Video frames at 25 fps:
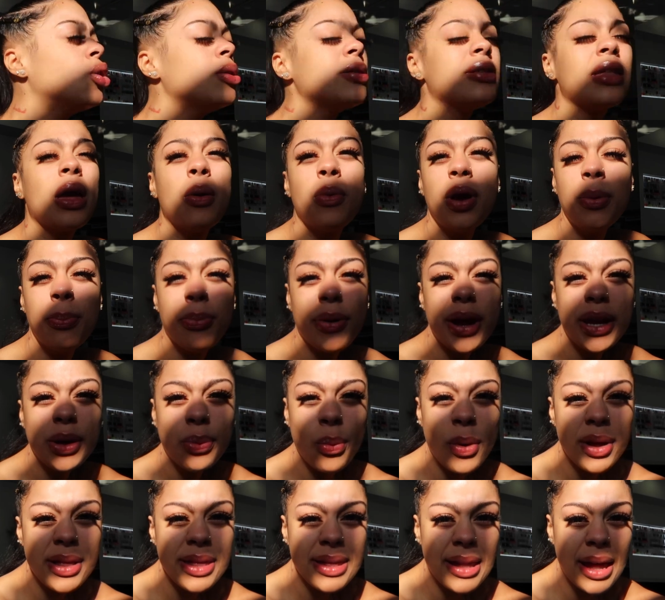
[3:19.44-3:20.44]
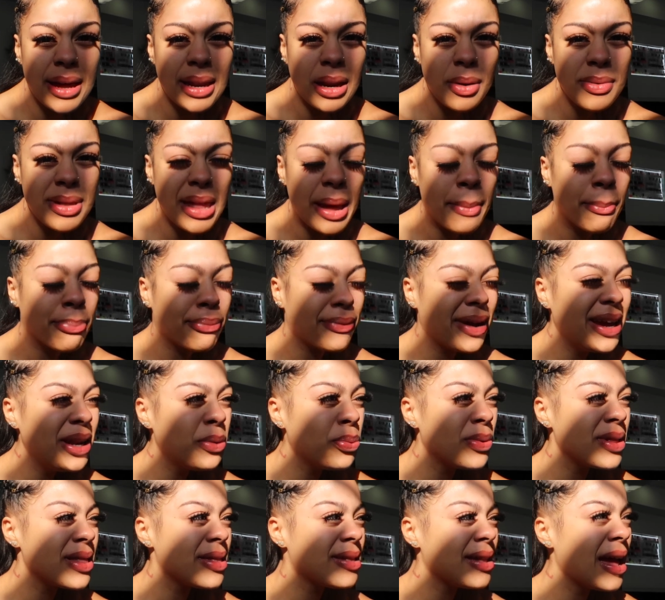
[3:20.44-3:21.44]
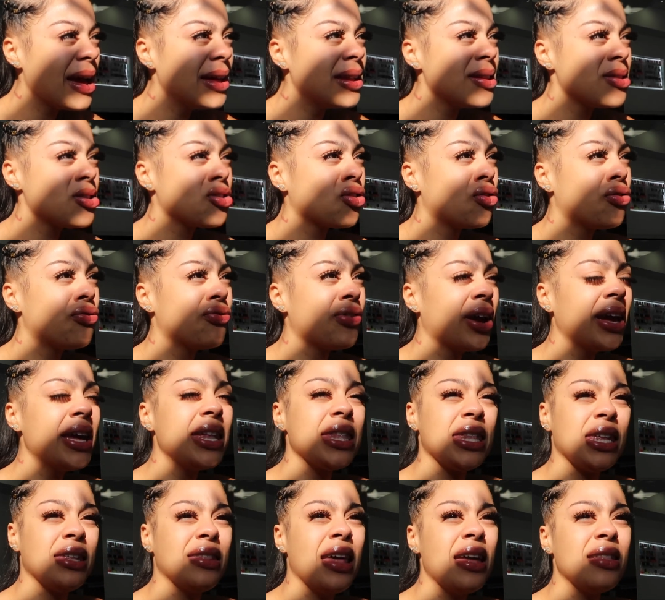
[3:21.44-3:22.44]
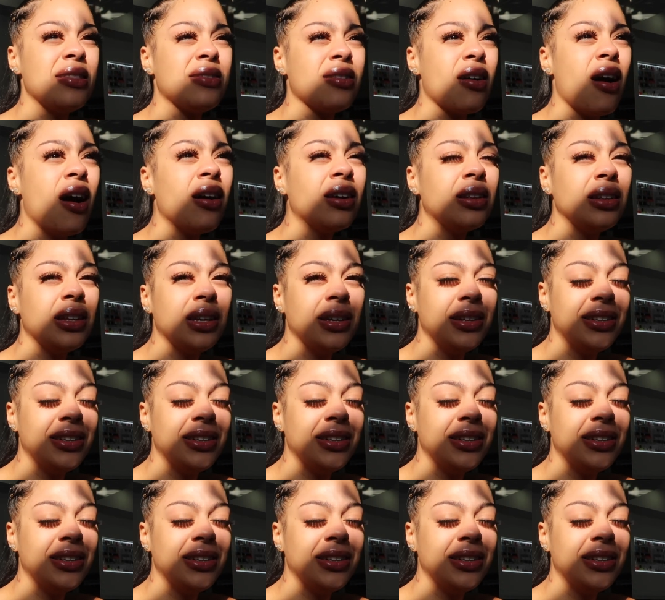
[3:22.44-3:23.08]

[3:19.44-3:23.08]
goes, can we braid one side? I was like, braid one side is crazy. That's ugly.